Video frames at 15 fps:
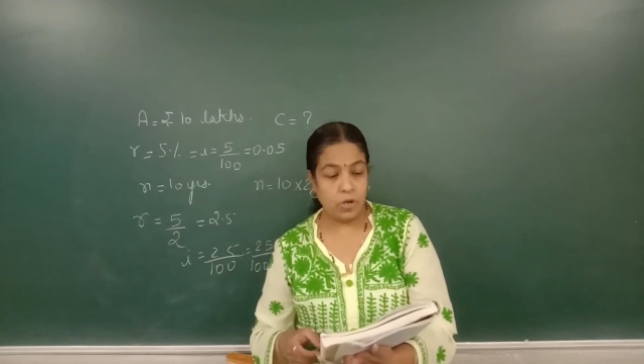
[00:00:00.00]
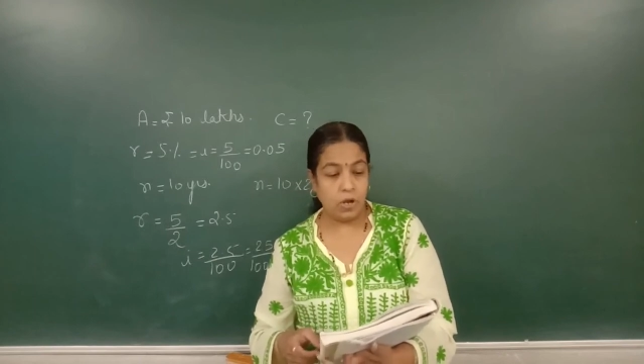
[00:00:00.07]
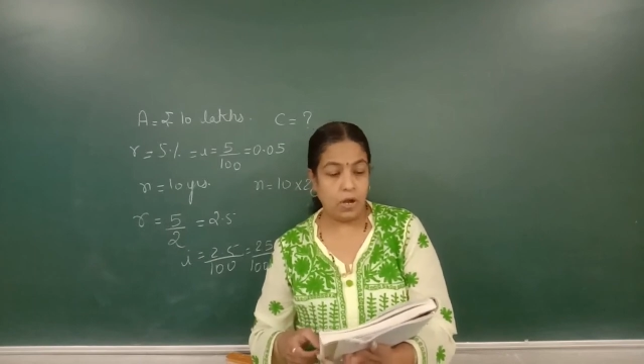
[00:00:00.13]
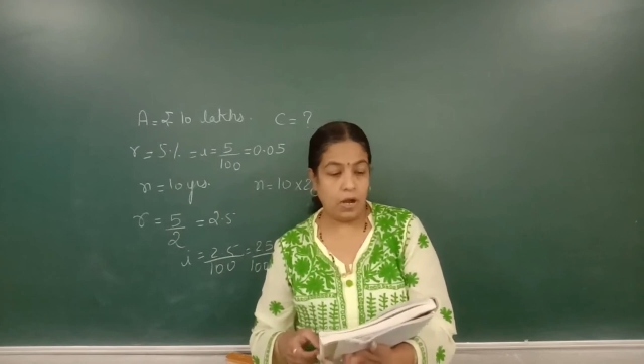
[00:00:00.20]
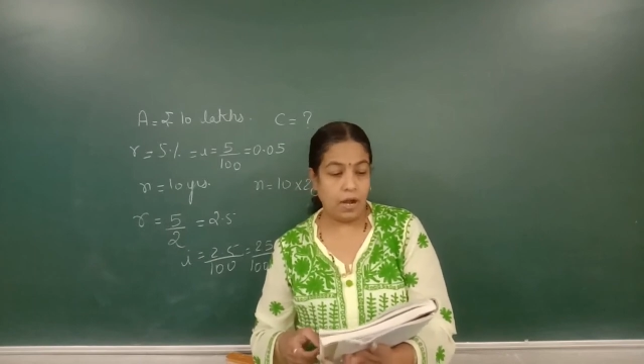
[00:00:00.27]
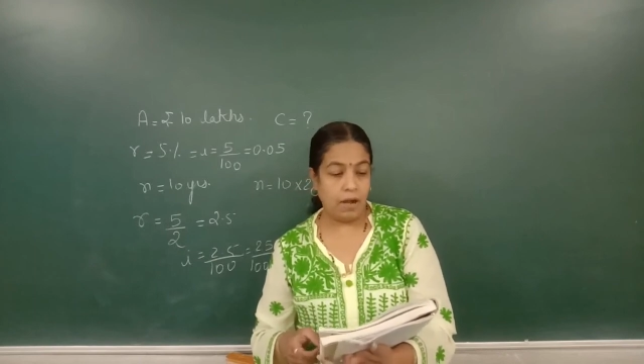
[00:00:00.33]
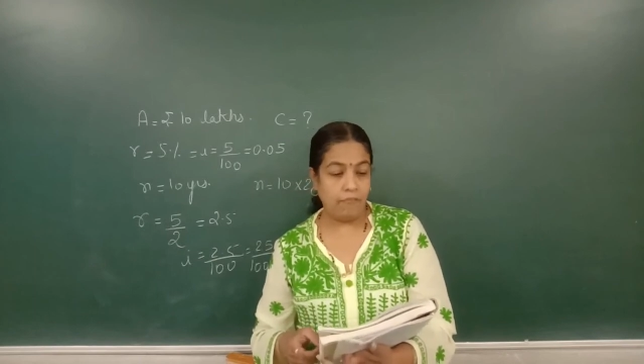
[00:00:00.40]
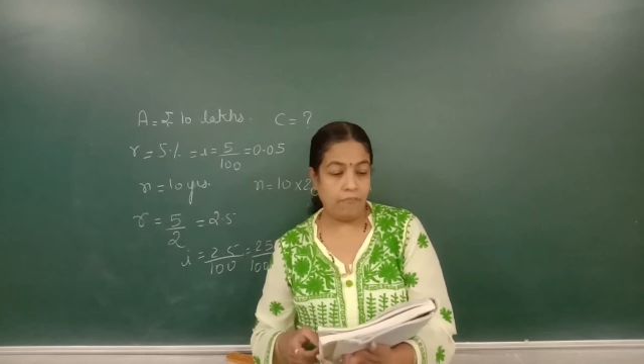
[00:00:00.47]

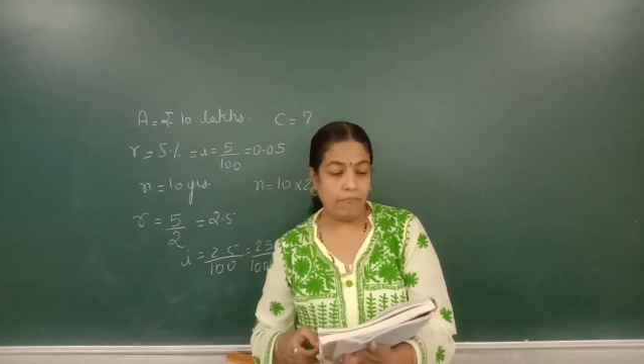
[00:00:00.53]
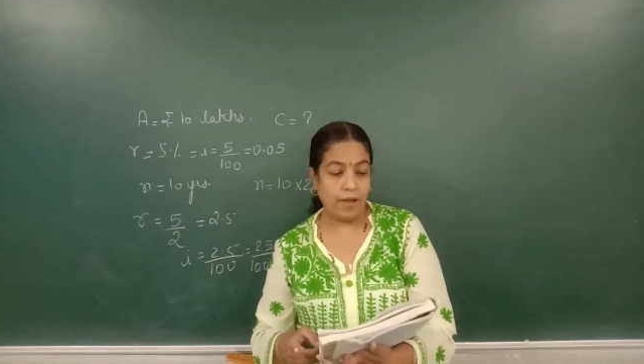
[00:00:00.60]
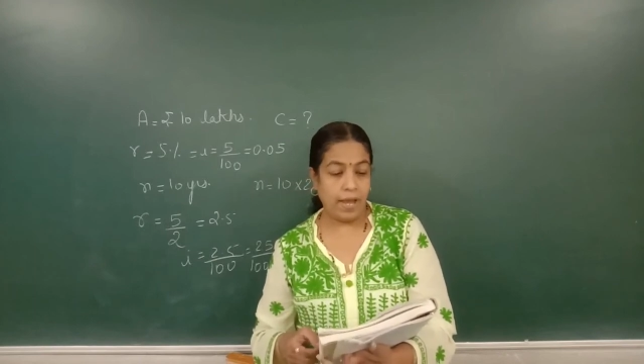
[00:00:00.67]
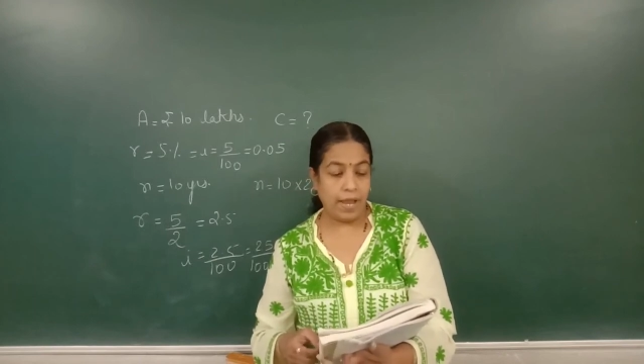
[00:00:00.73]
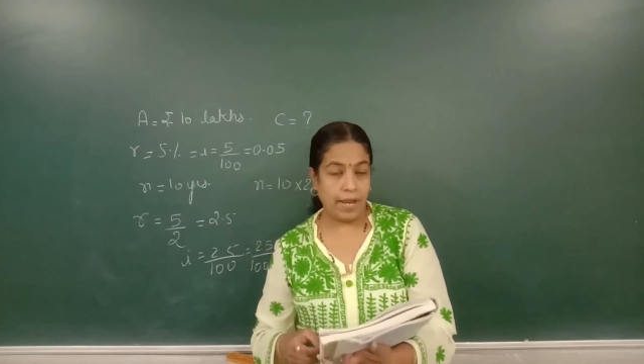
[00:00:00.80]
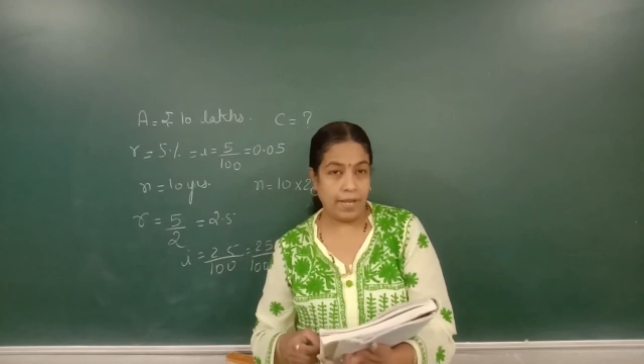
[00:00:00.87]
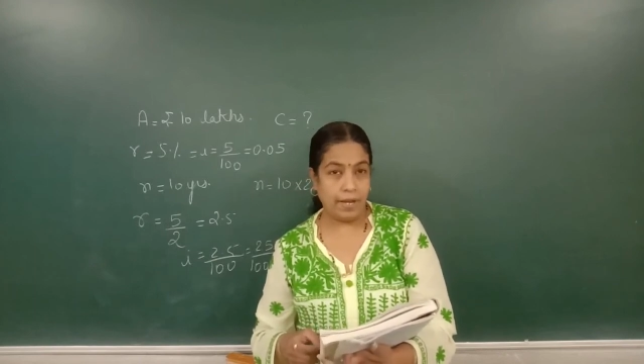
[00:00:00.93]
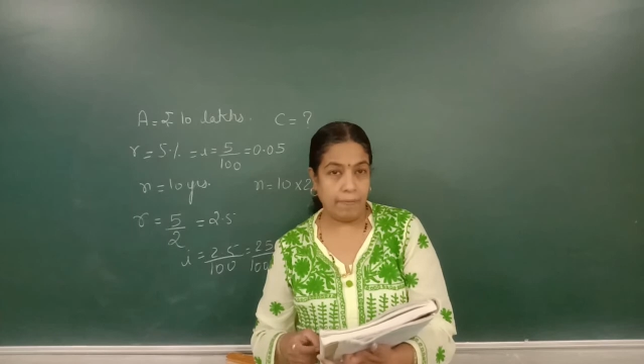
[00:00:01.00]
of
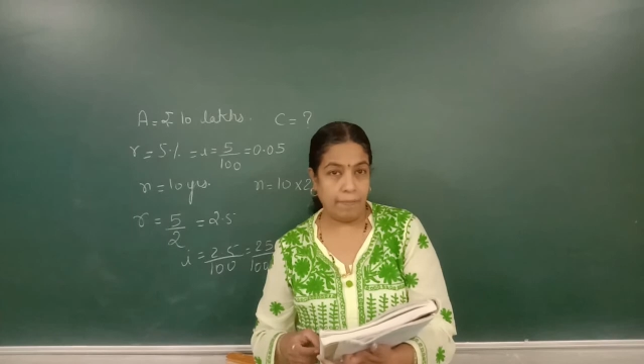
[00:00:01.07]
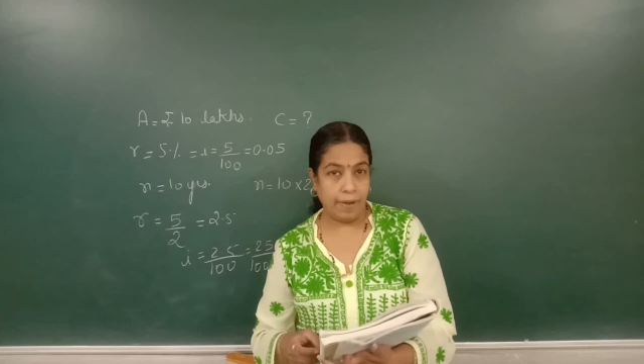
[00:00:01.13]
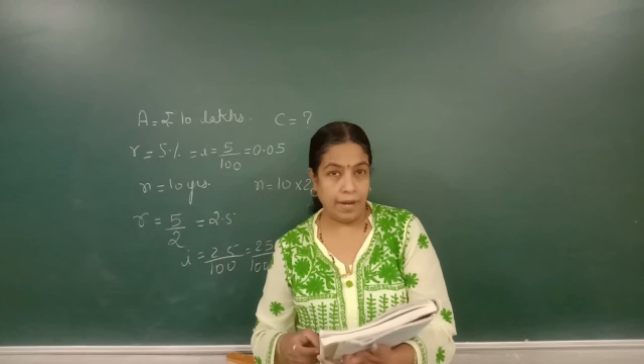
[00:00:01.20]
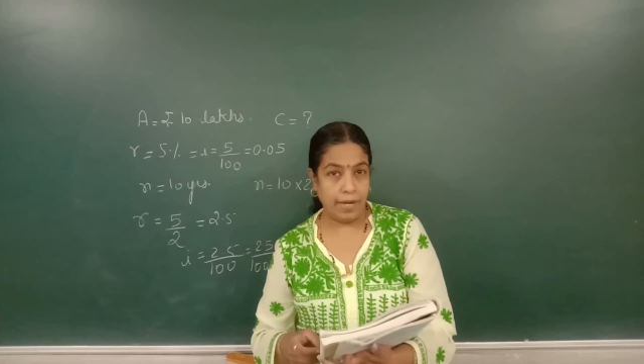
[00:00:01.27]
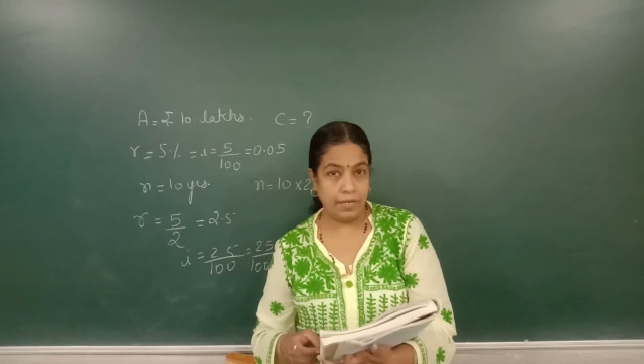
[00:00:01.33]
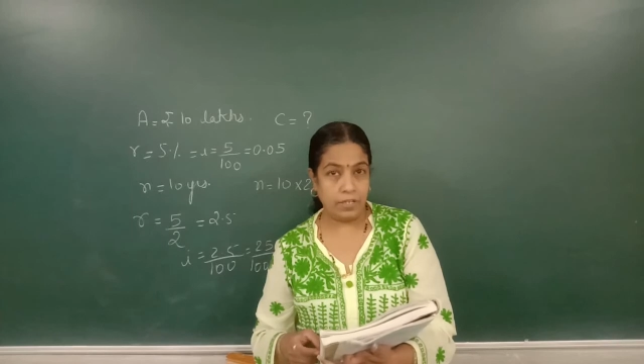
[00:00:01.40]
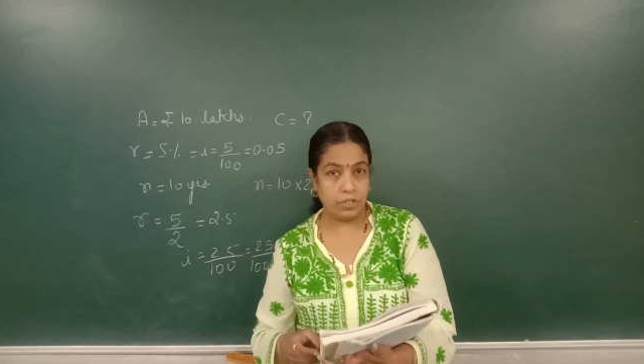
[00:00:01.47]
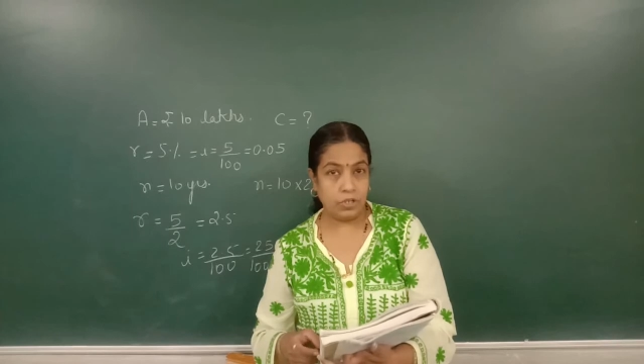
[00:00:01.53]

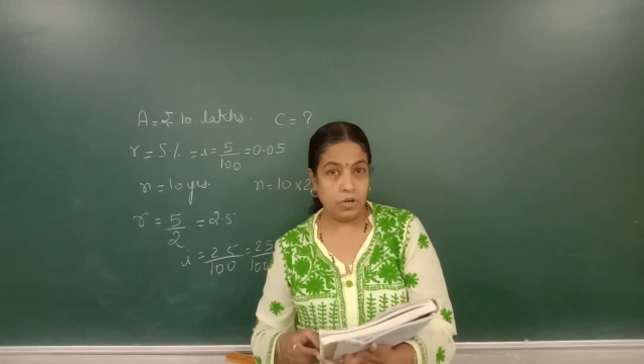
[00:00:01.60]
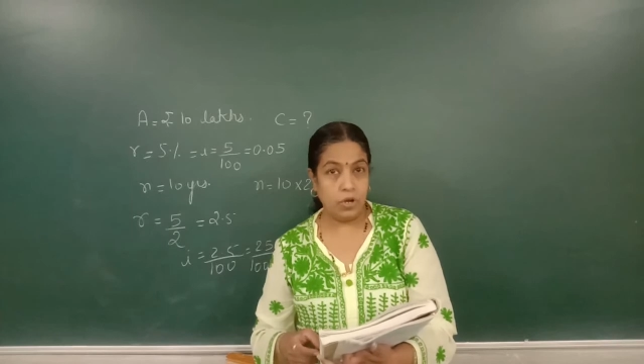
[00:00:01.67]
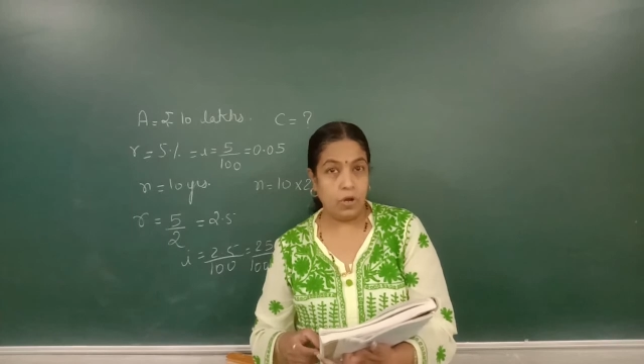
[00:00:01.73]
agreement